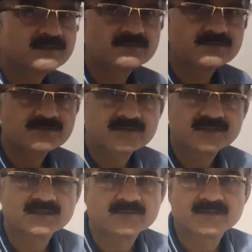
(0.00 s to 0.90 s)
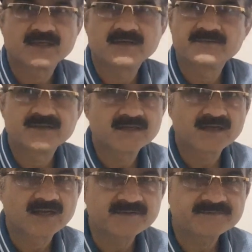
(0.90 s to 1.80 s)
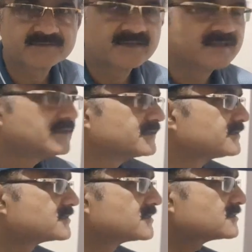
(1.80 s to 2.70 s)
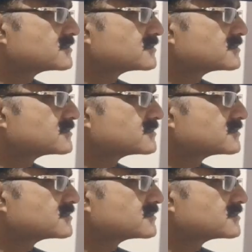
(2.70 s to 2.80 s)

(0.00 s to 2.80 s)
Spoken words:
use in our everyday life. This is